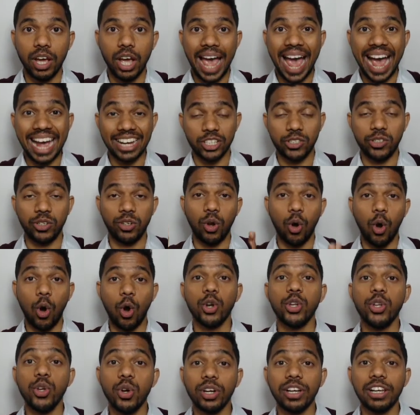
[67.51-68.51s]
actual
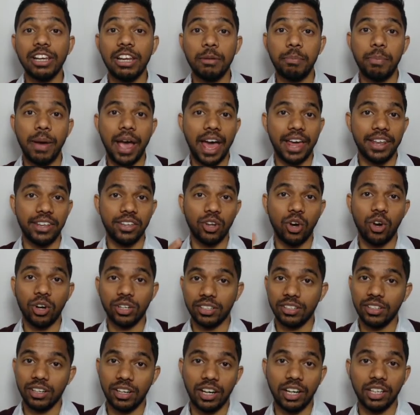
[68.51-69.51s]
audio clip and
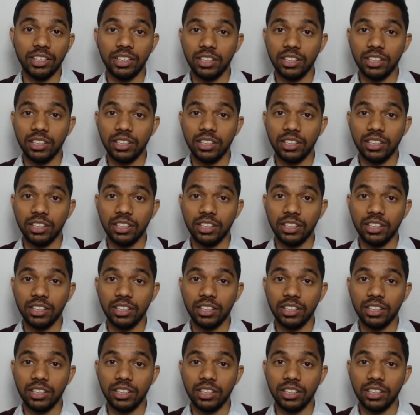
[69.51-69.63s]
not